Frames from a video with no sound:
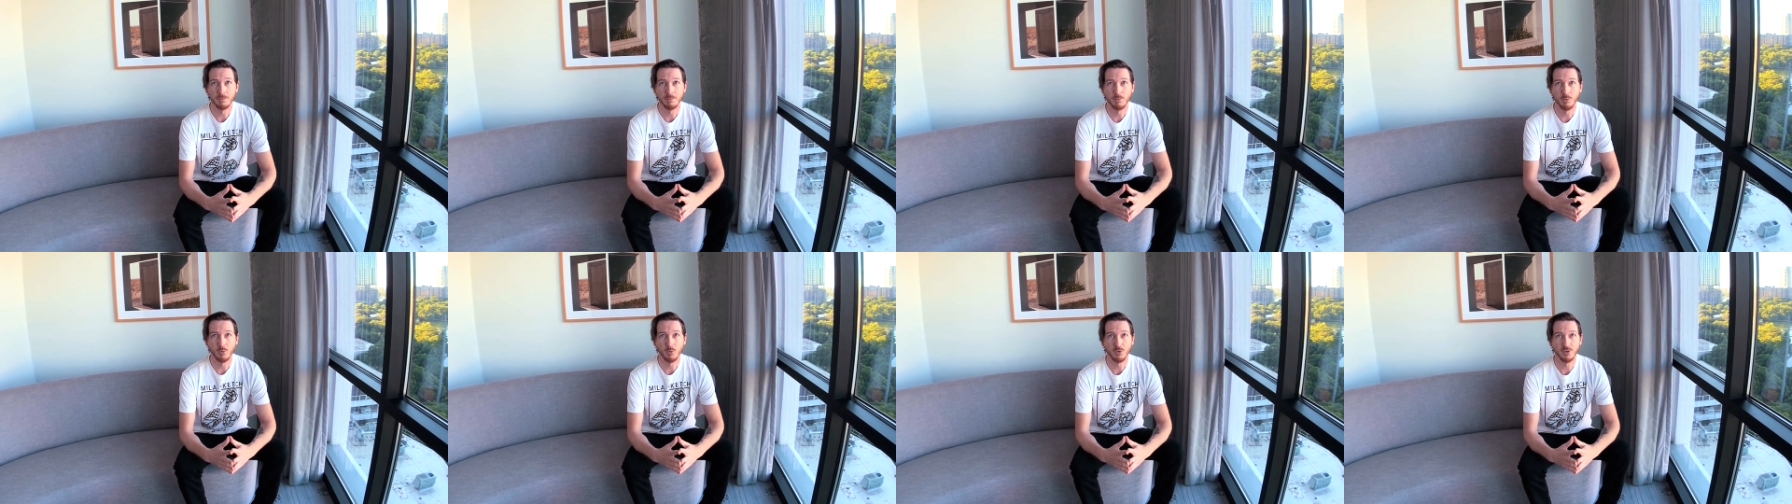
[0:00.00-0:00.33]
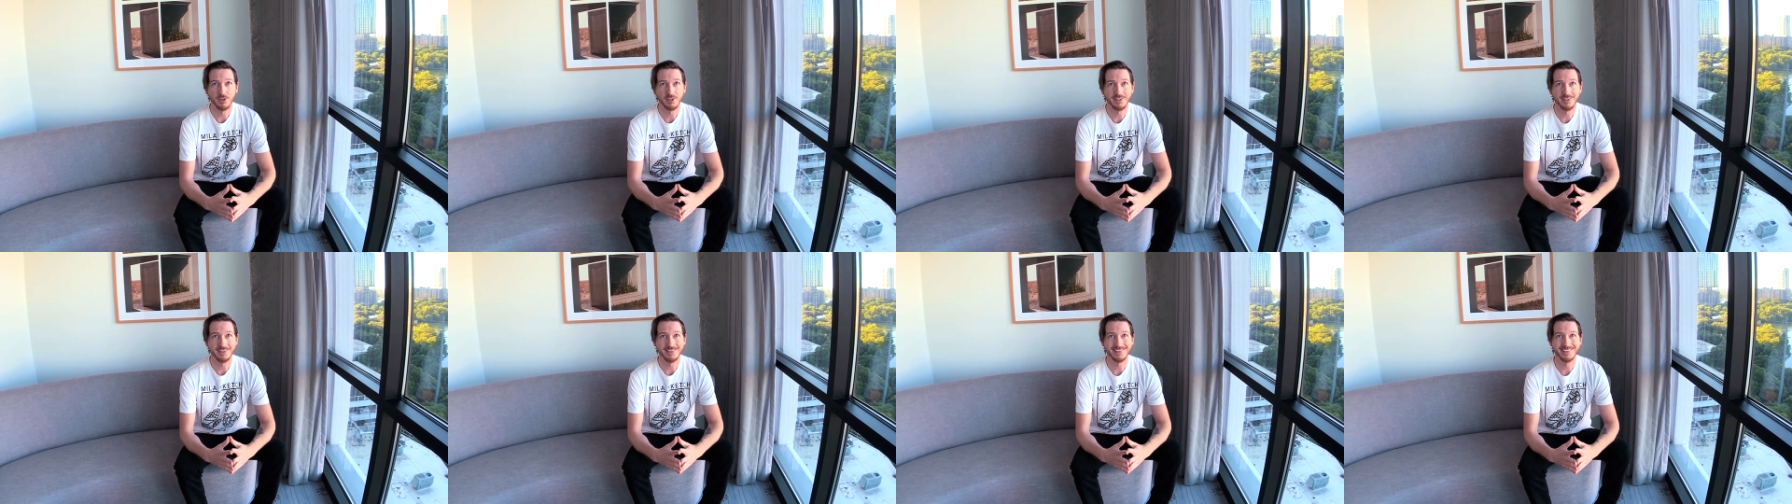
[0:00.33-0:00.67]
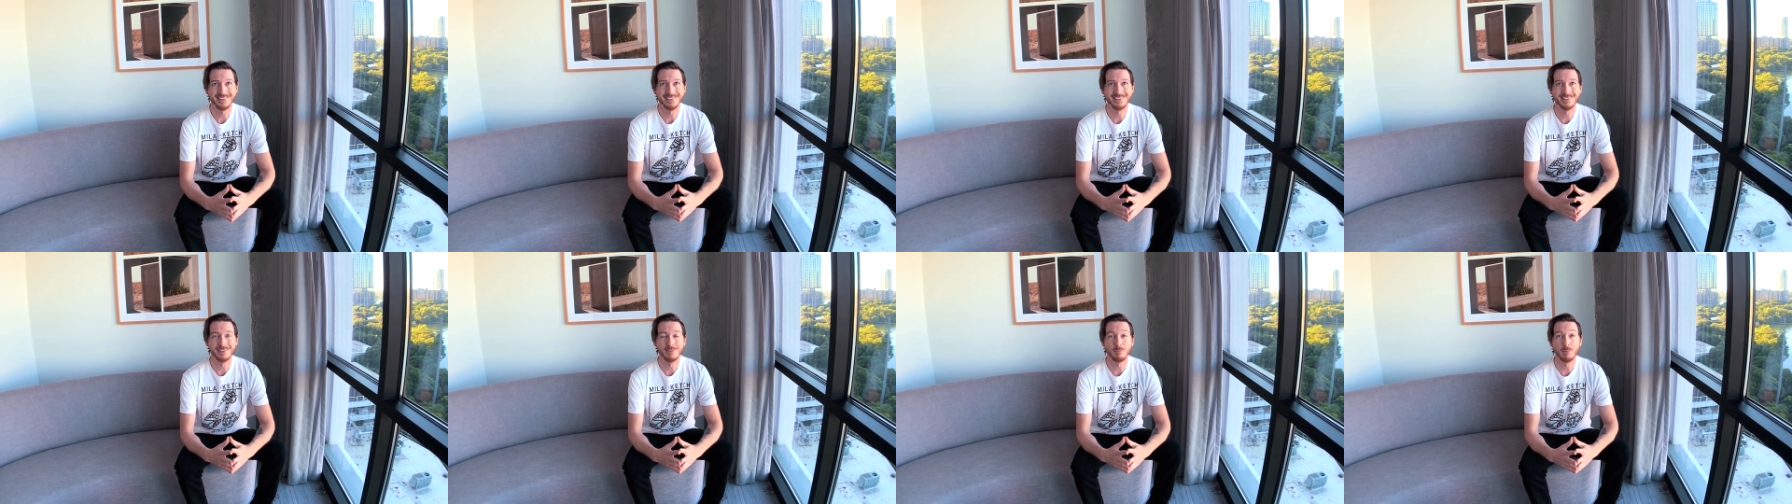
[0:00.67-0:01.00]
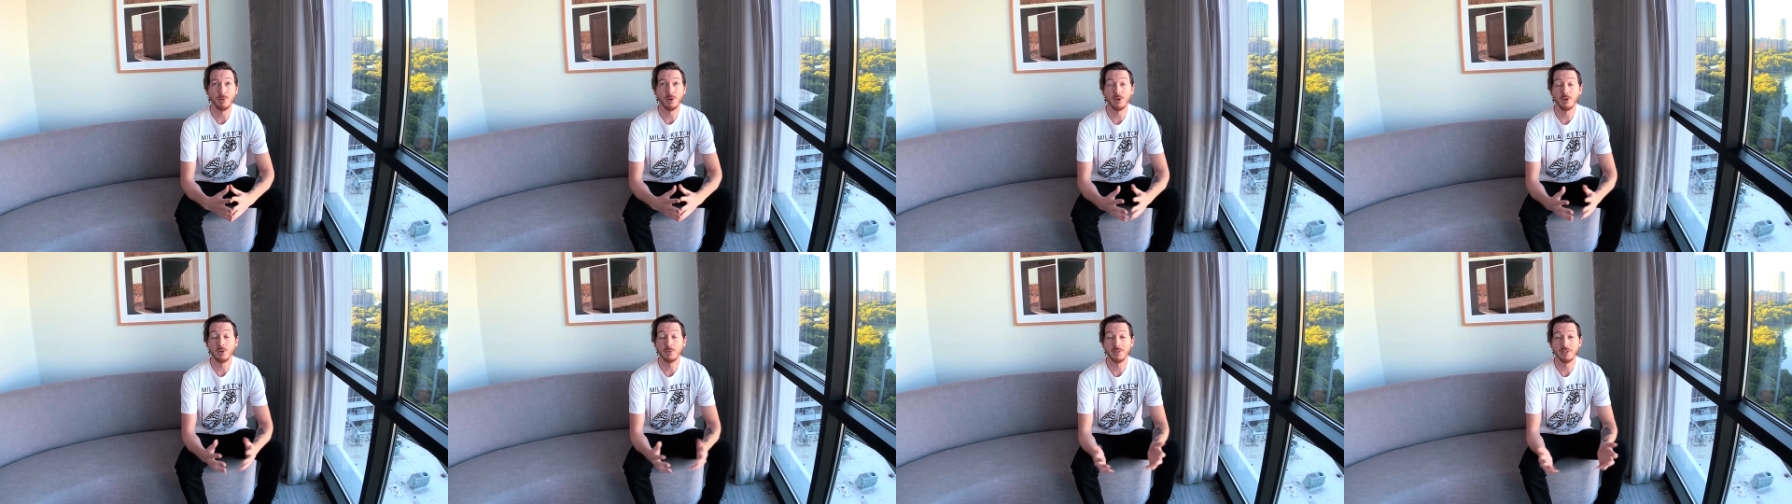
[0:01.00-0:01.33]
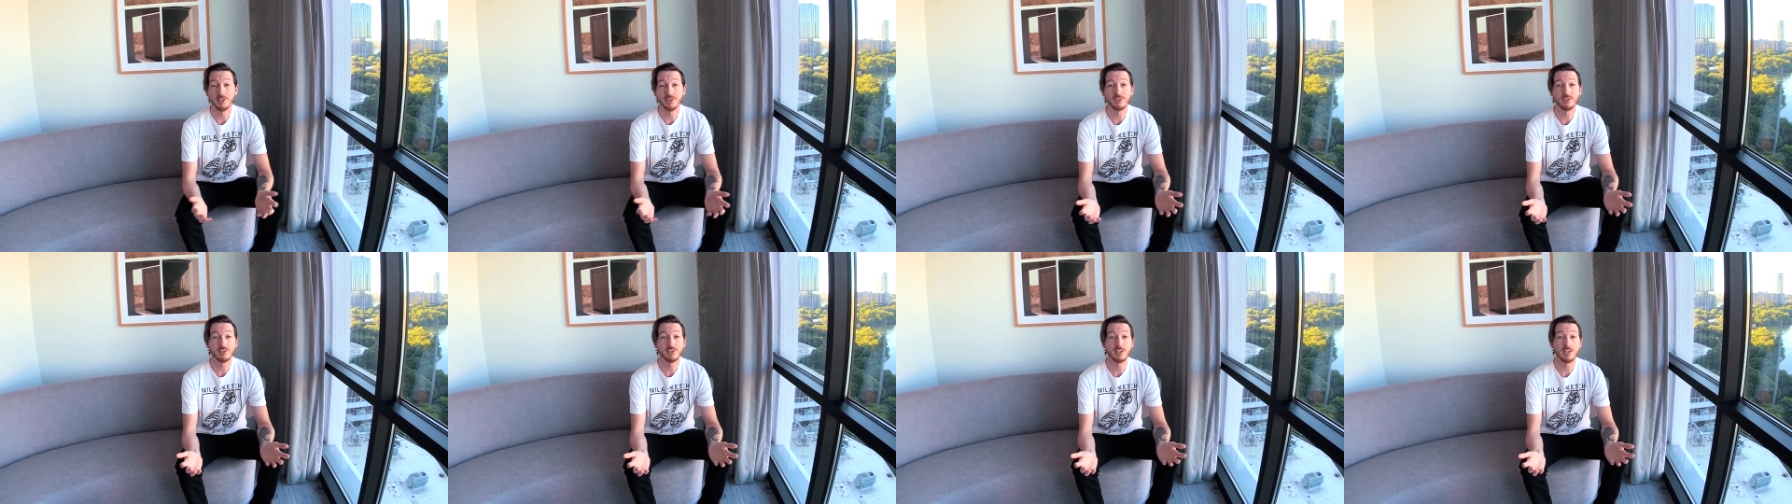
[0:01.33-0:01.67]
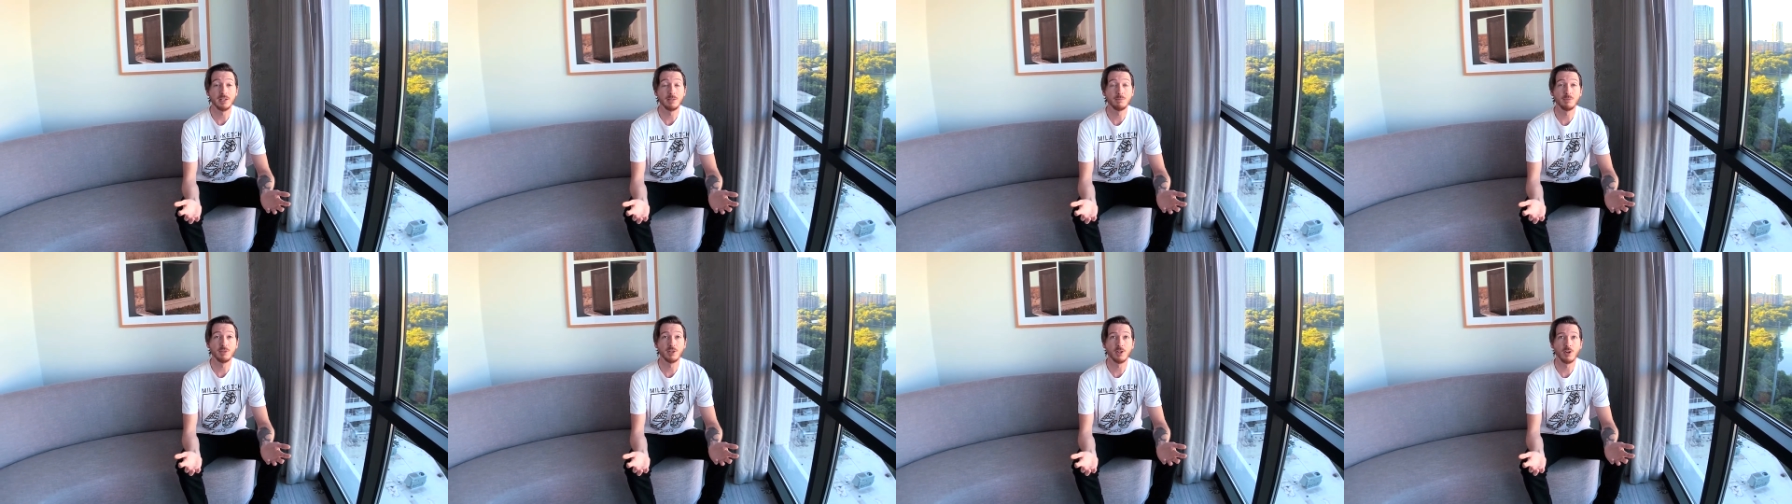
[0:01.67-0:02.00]
boarding, then by all means
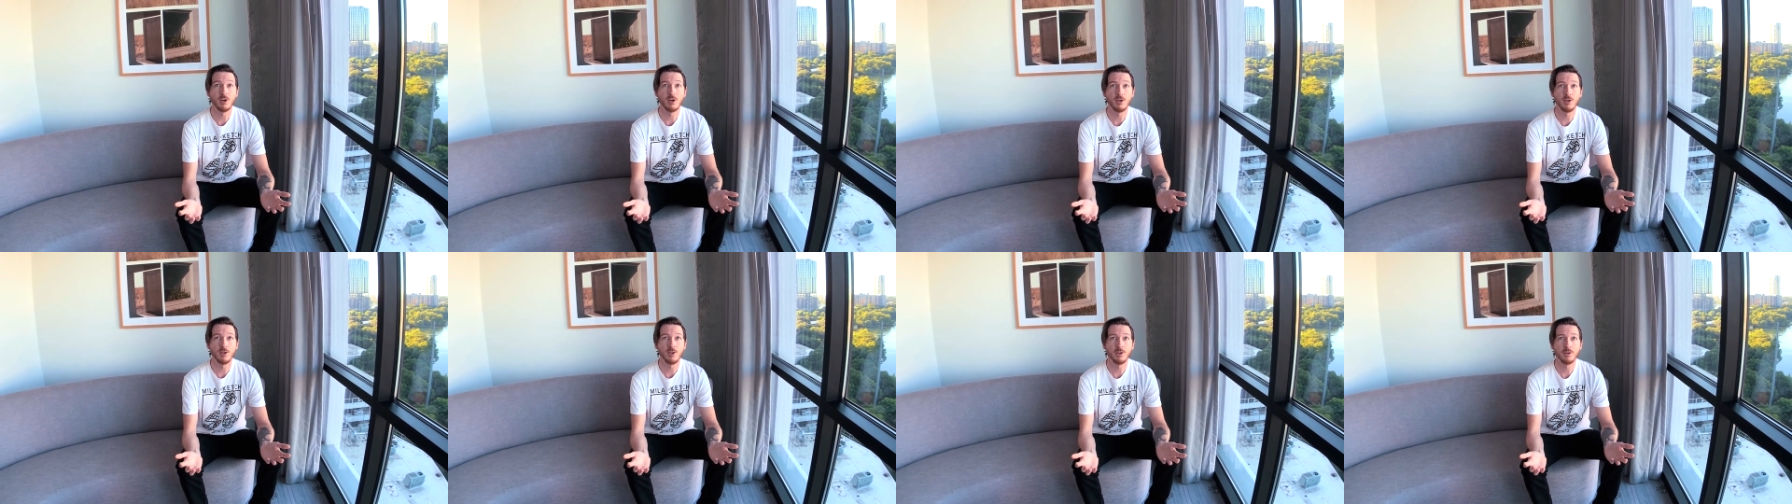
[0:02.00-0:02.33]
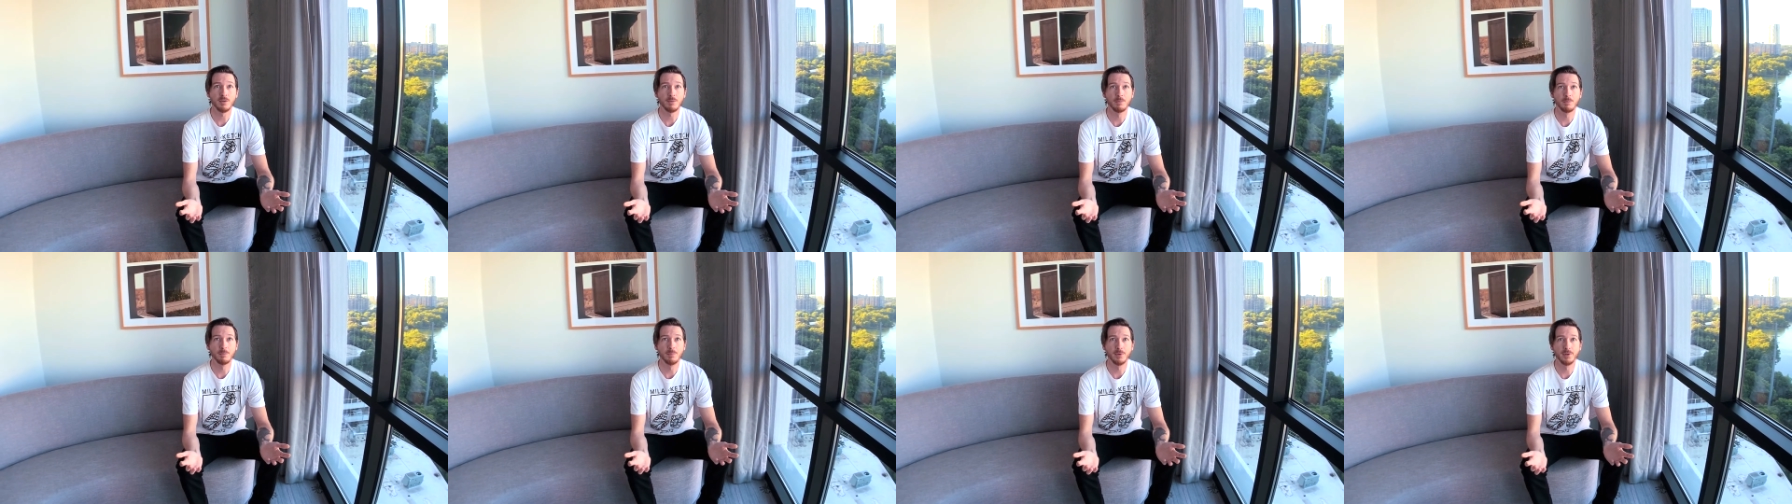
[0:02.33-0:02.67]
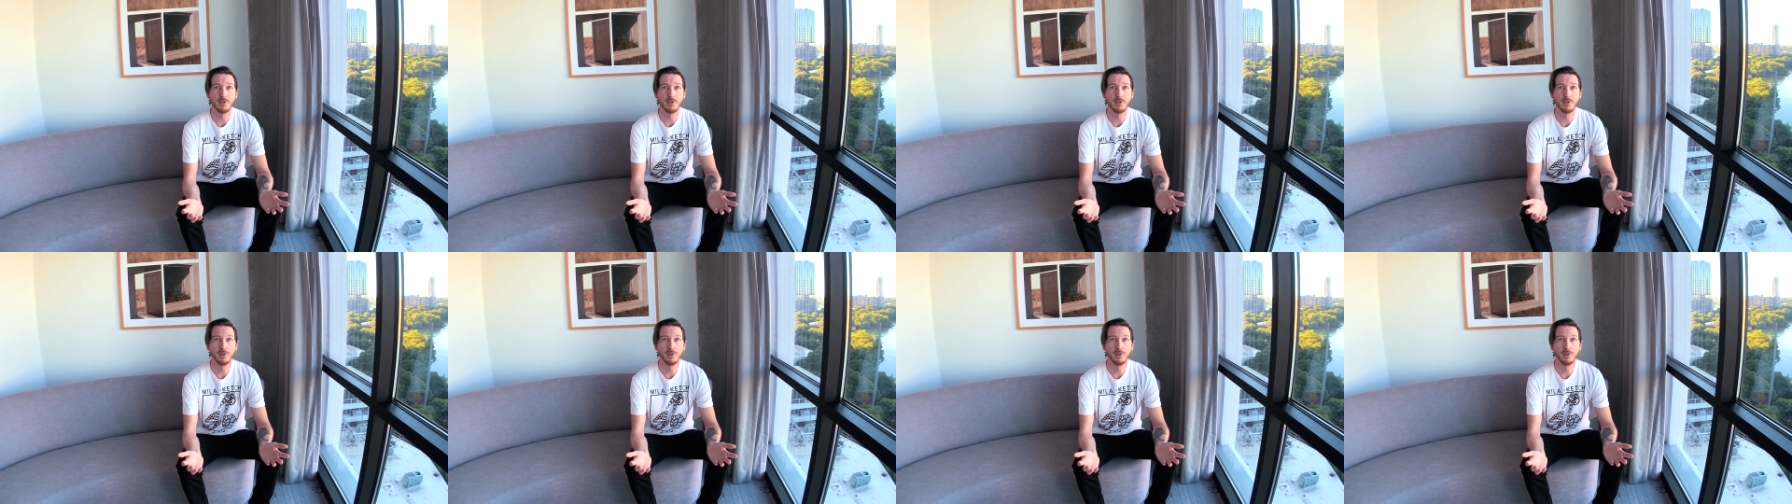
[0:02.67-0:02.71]
keep the card,